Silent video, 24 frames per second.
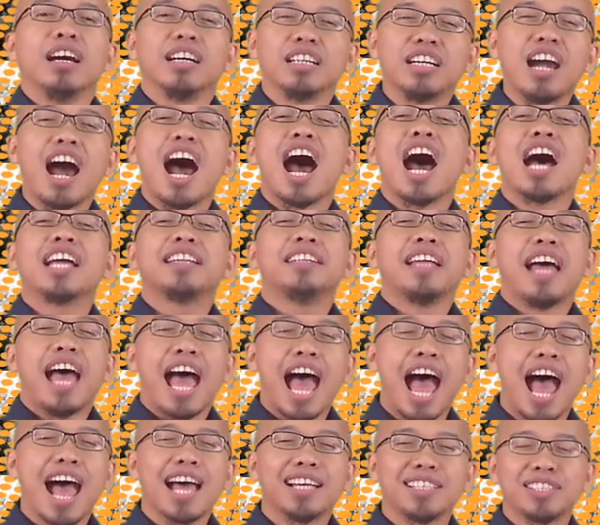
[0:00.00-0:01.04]
God
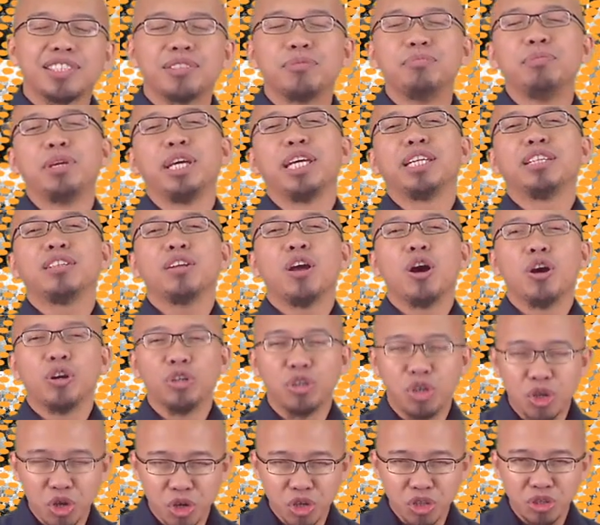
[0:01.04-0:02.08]
has been
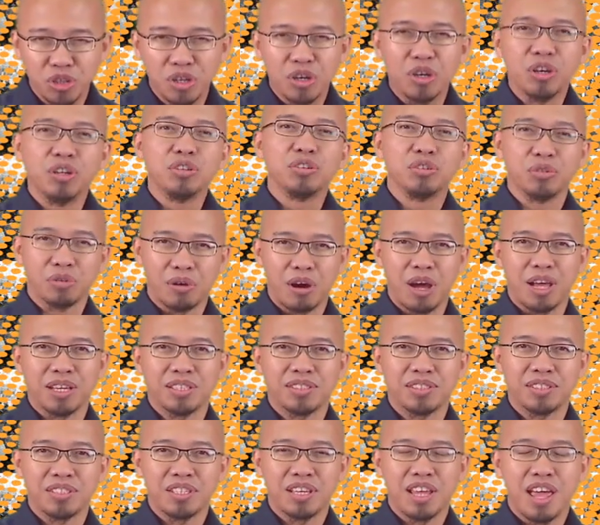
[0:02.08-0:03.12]
good to us.
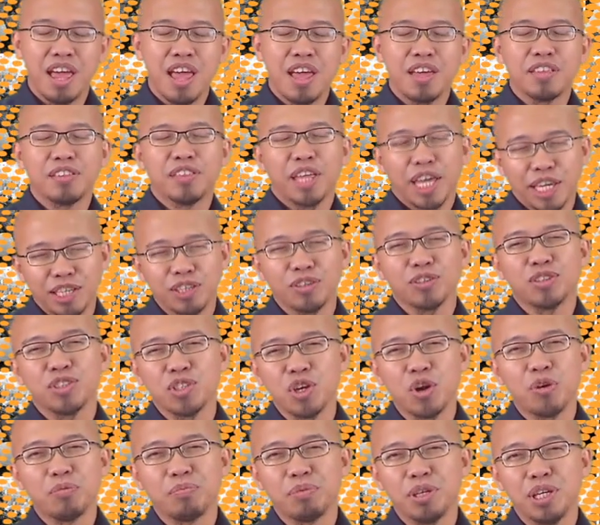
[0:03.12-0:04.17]
Thank you,
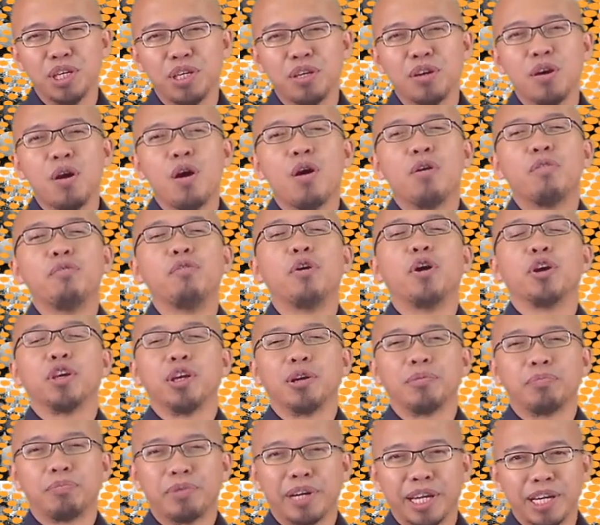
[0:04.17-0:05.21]
COP, for your
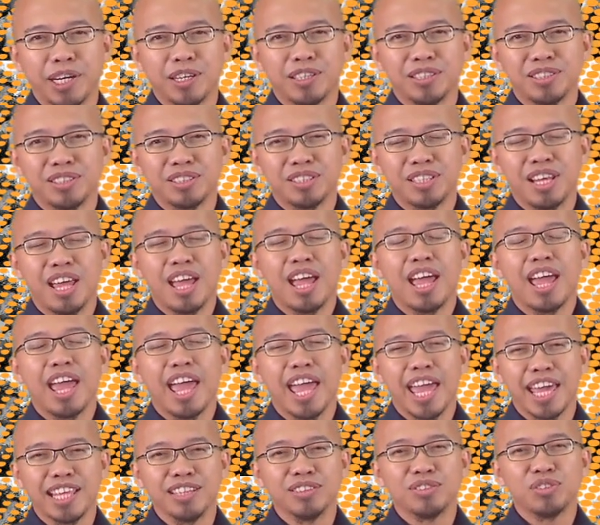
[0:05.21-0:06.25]
prayers
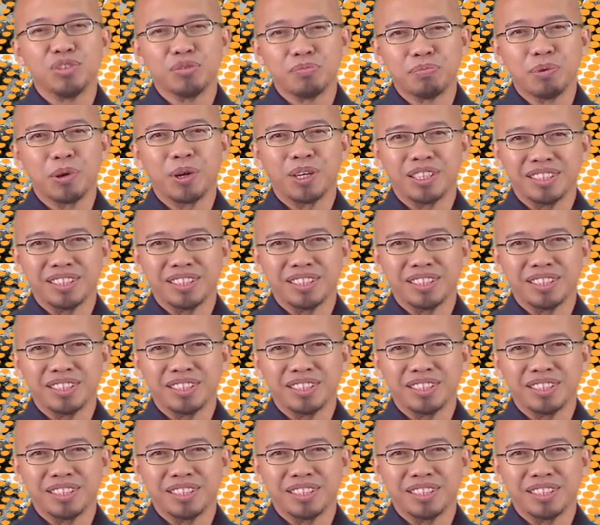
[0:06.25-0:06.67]
and support.